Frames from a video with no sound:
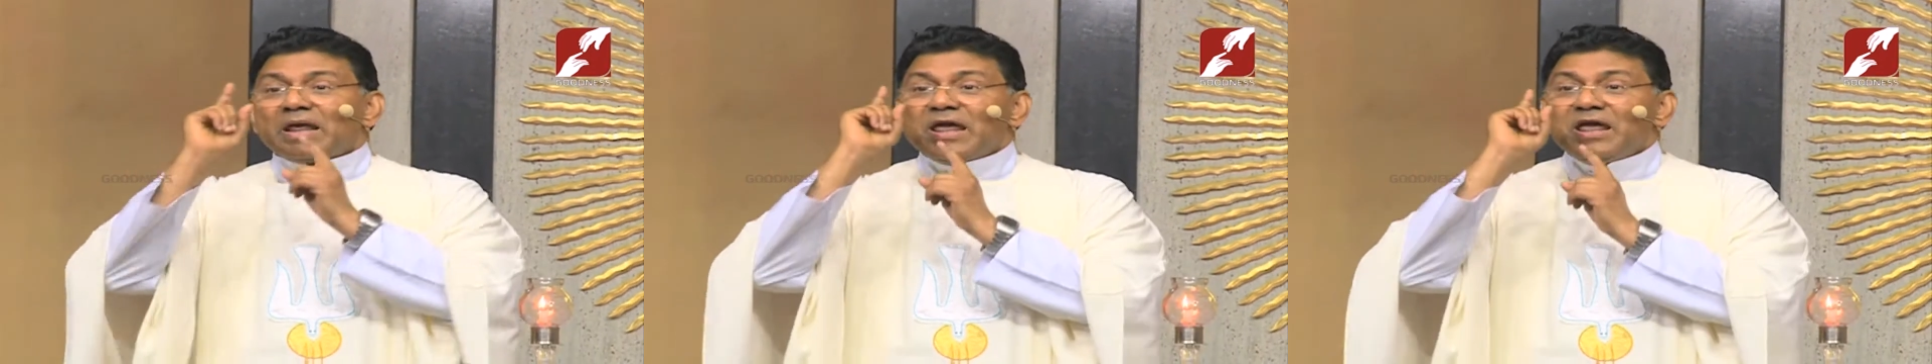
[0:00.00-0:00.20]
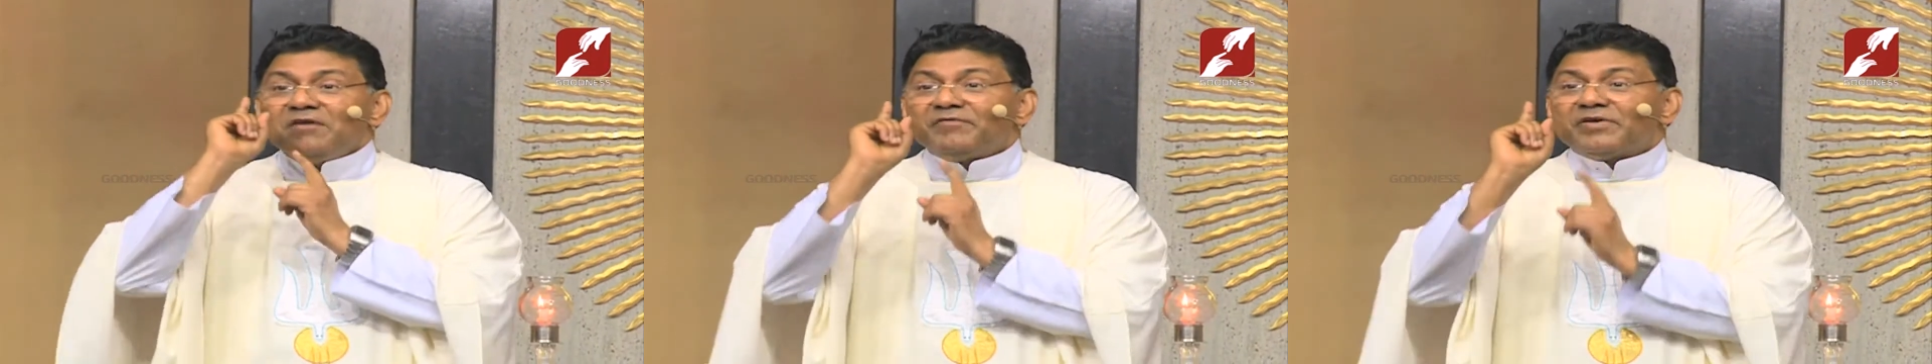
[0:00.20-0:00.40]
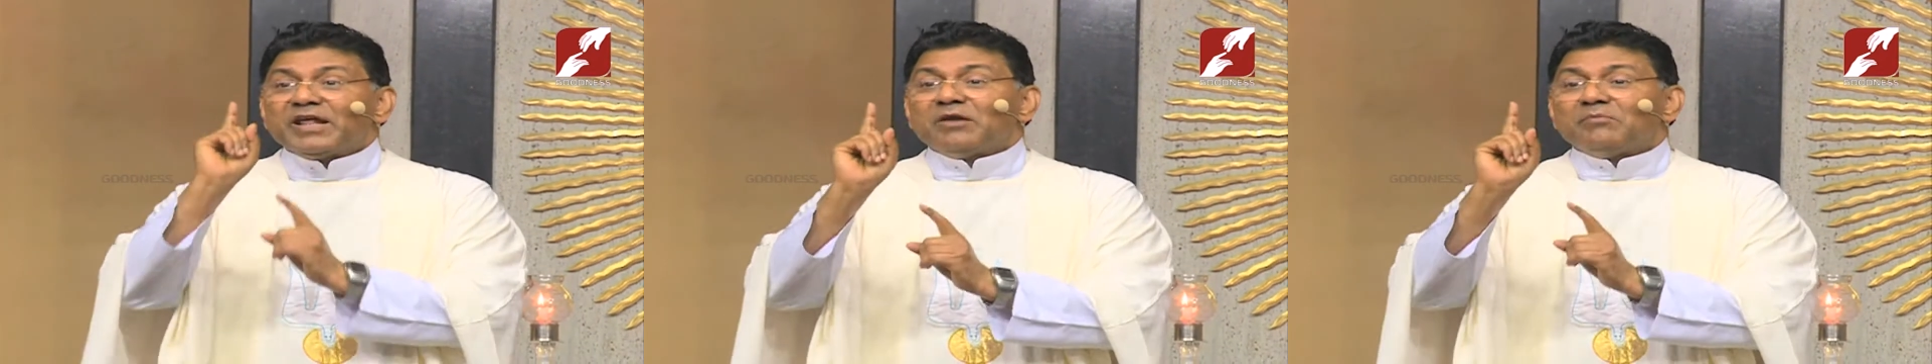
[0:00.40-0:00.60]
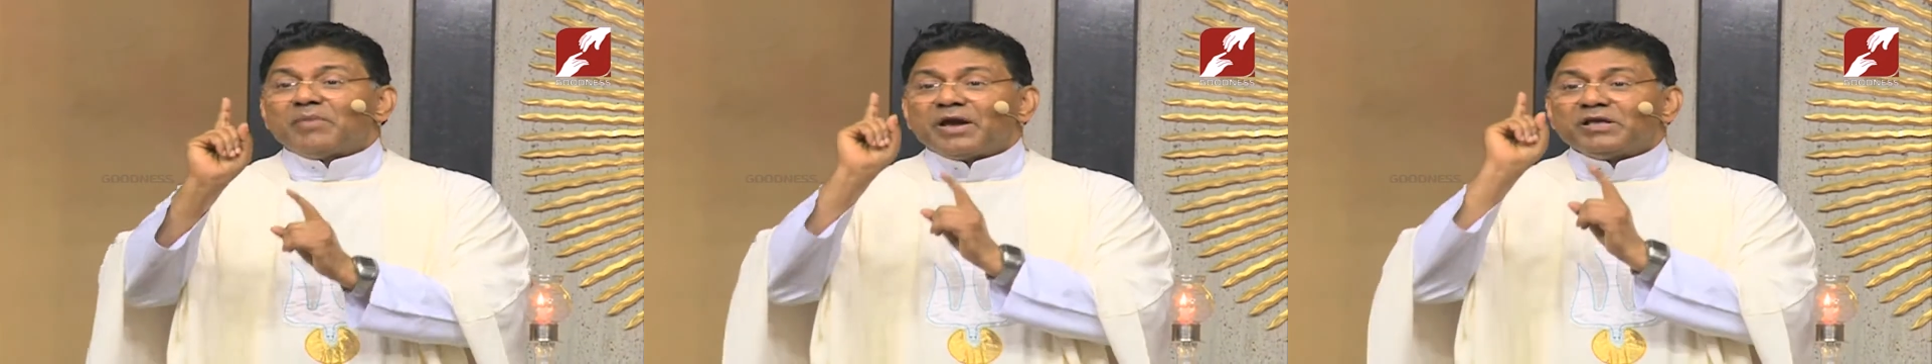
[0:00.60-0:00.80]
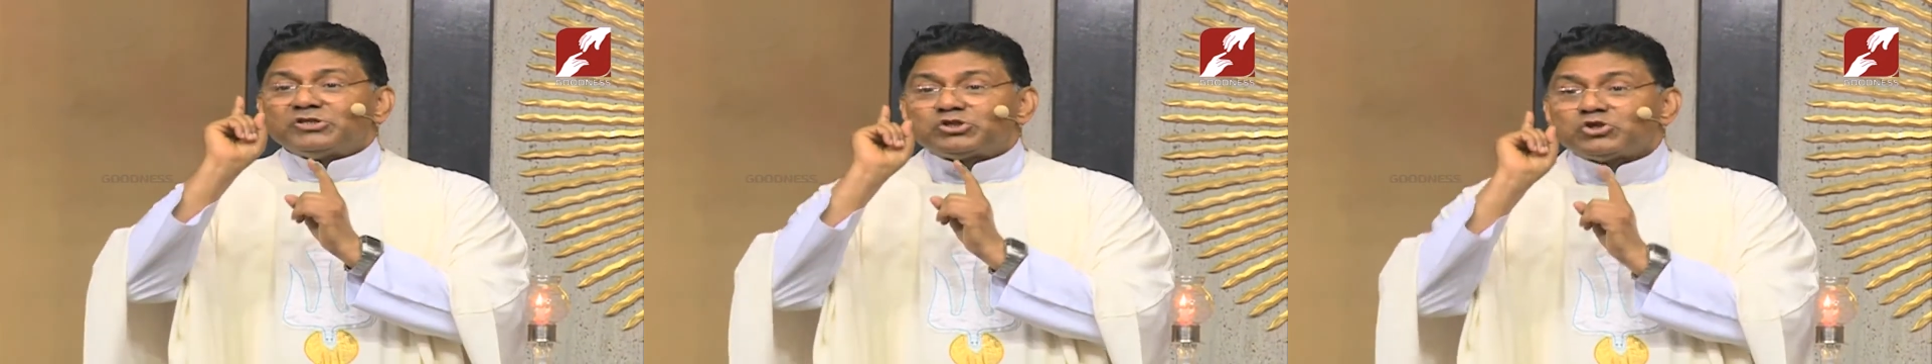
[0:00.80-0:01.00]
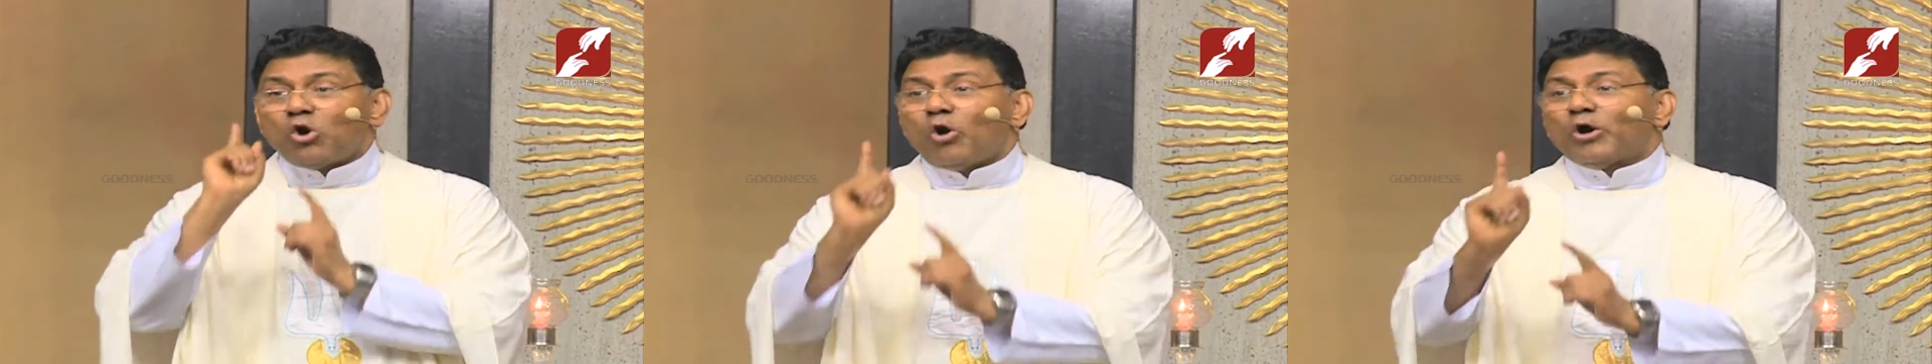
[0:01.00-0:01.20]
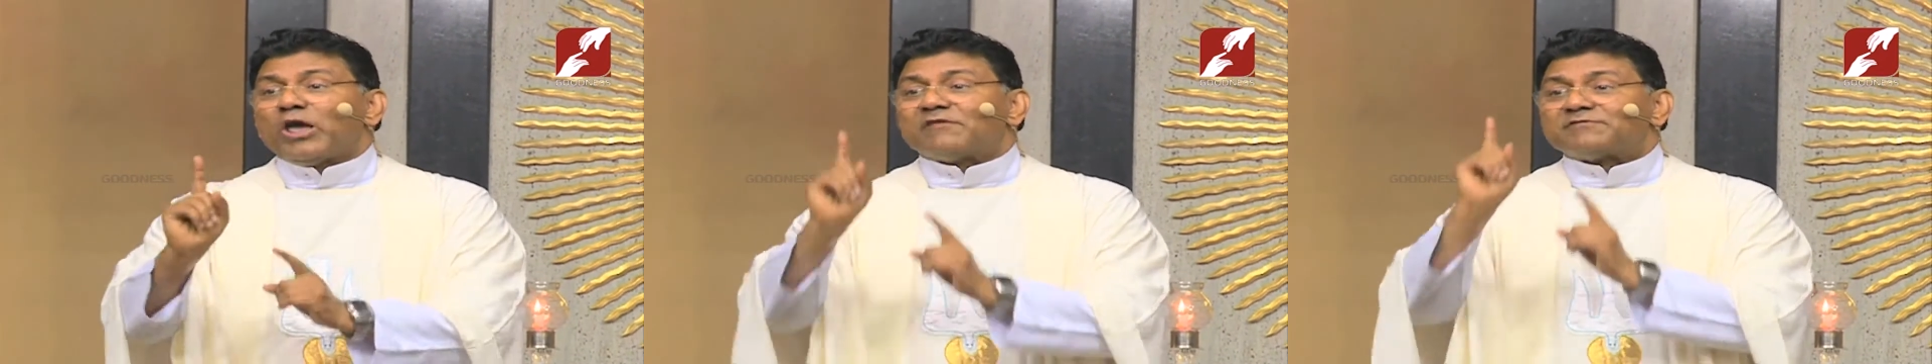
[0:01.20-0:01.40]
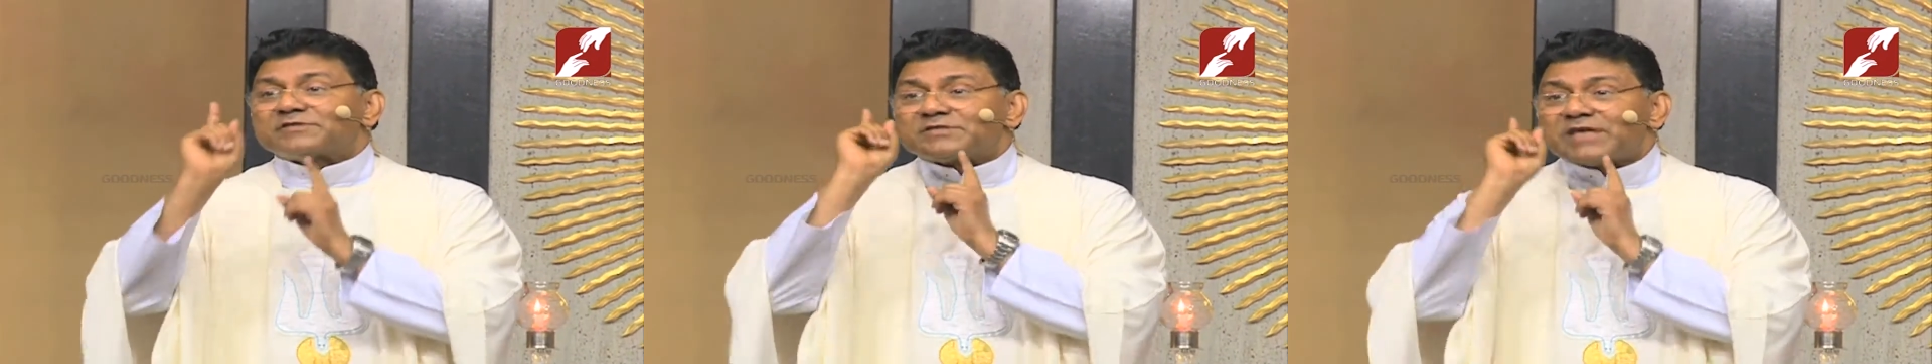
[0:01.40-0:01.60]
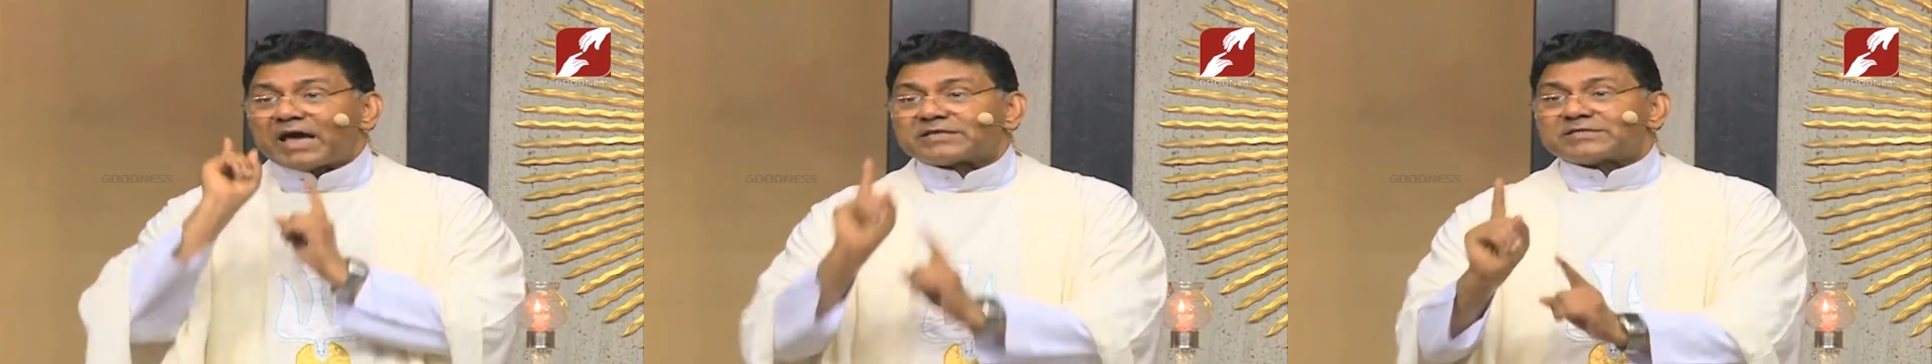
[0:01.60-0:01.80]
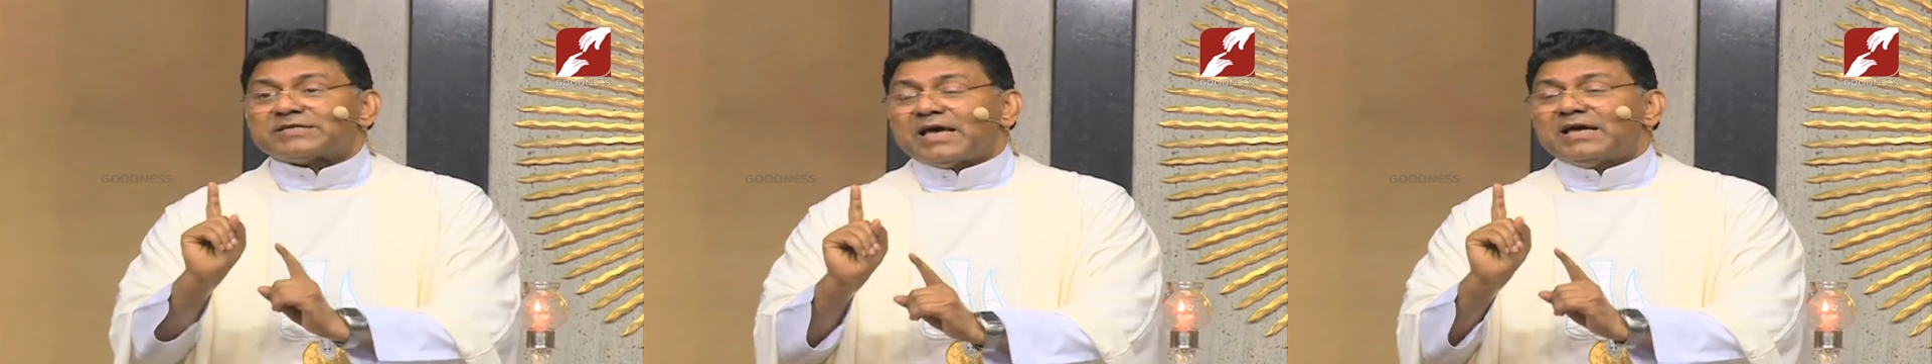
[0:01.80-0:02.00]
even in my joy of
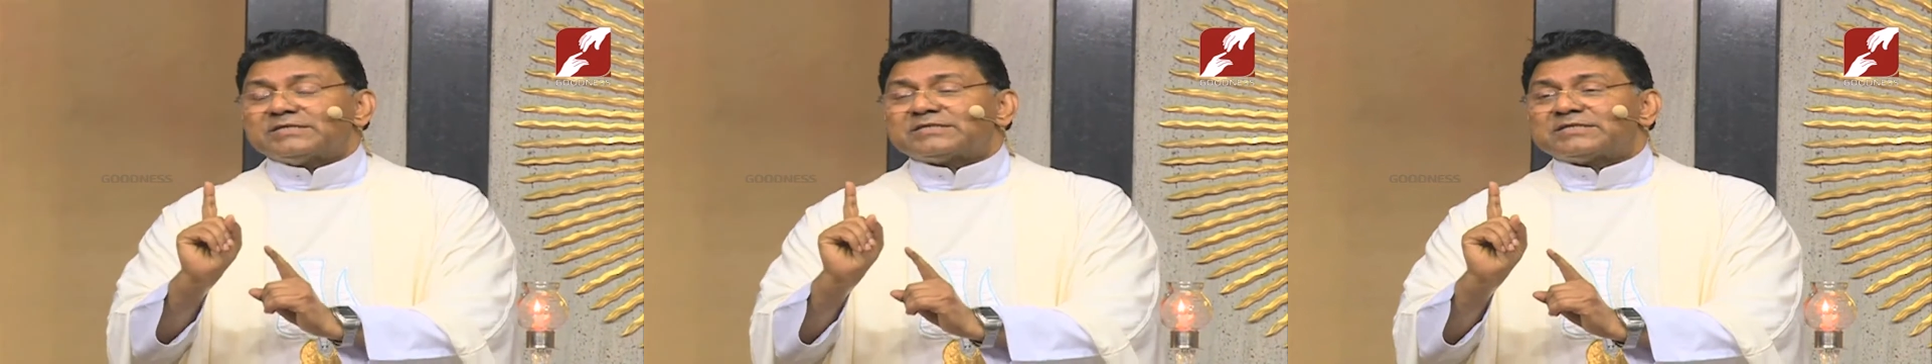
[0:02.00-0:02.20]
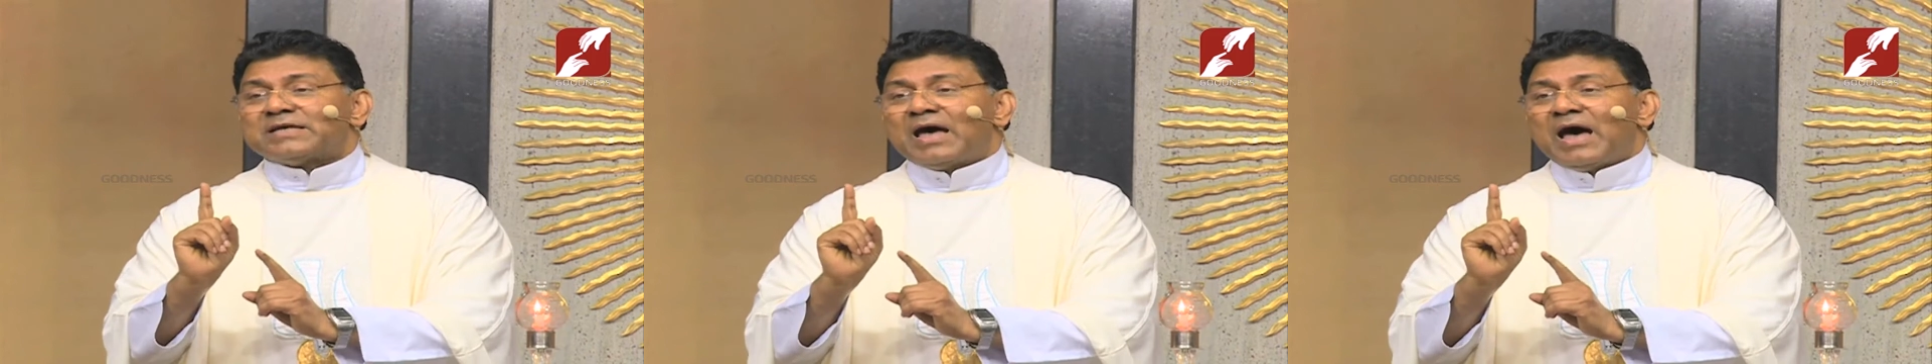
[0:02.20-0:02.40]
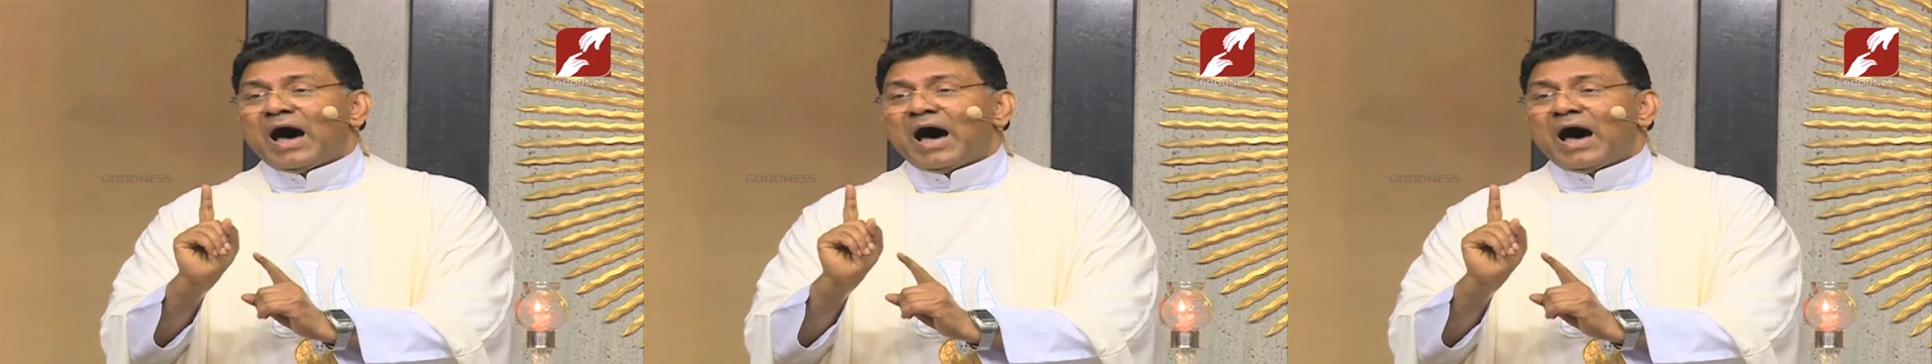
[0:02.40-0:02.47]
success,